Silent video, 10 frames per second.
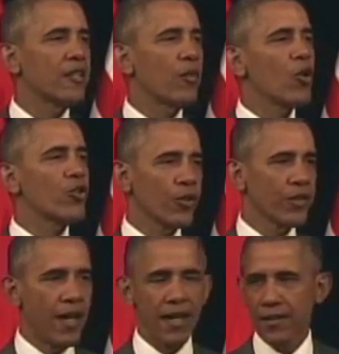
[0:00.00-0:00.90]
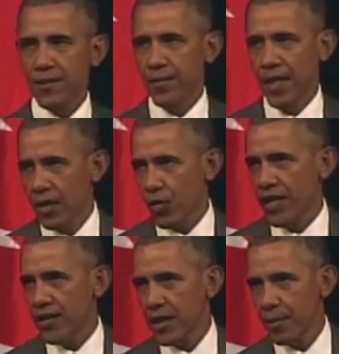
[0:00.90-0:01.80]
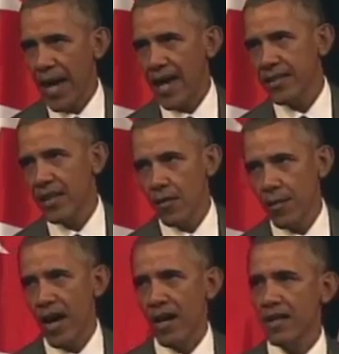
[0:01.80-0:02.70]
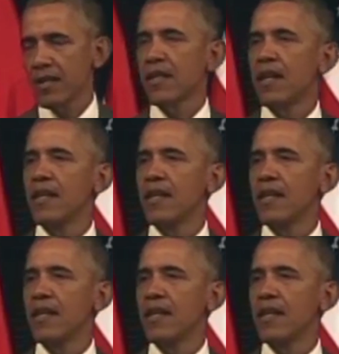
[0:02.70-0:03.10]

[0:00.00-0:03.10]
commercial ties and increased the capacity of Americans